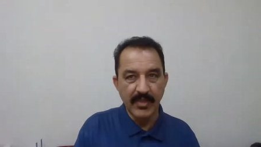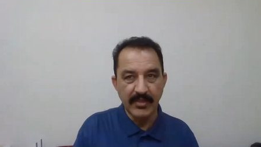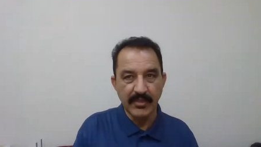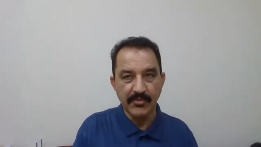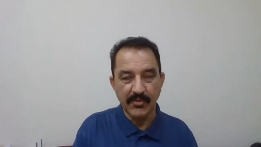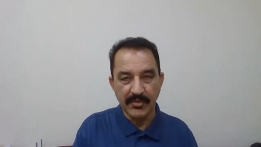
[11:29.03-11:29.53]

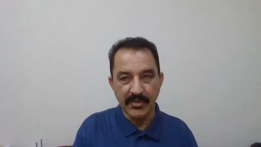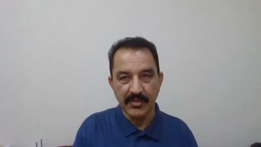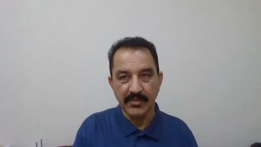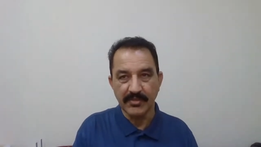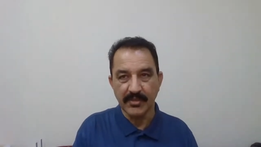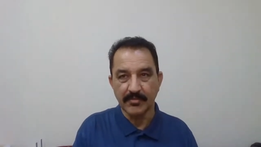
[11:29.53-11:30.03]
this was a
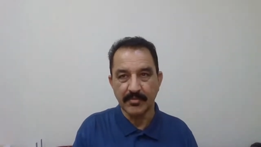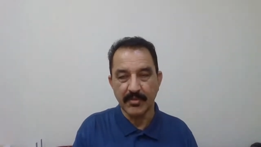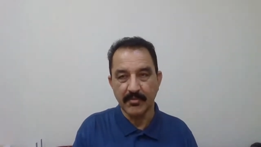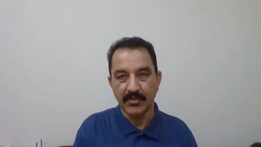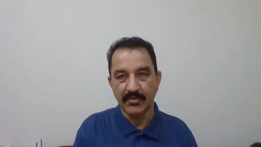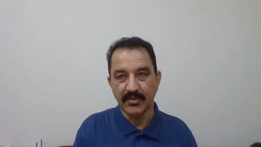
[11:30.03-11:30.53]
concept
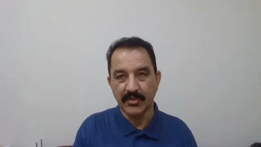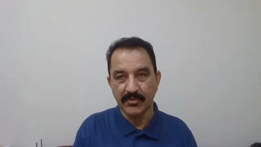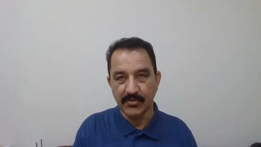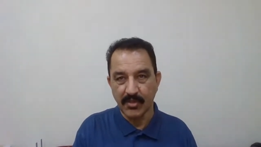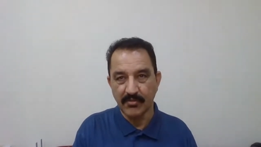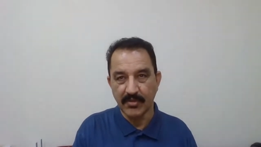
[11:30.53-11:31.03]
about the
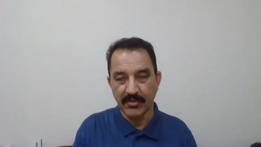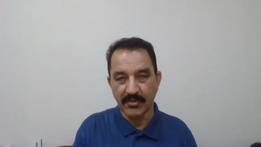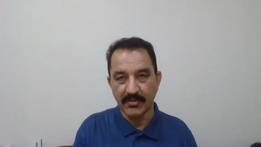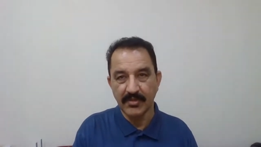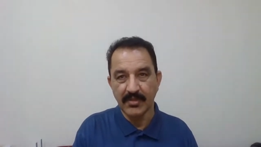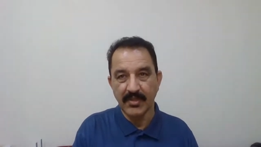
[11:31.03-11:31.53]

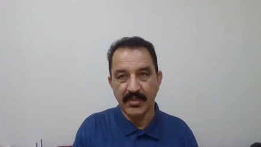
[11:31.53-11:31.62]
stormwater